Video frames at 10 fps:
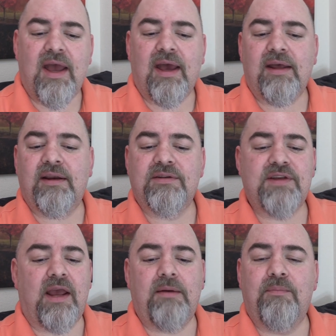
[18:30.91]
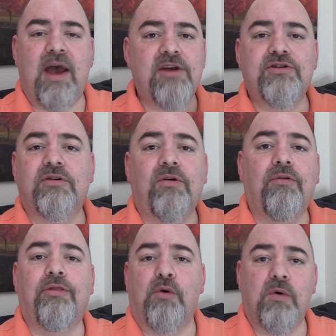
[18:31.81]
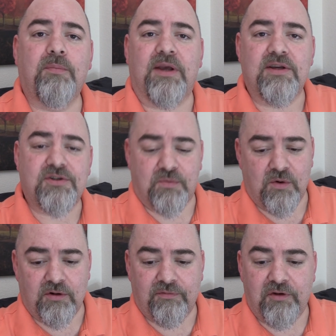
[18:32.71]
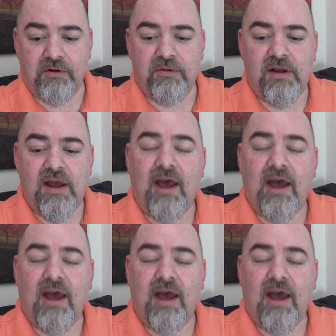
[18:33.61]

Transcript: and it's a magical Thor-based worldview,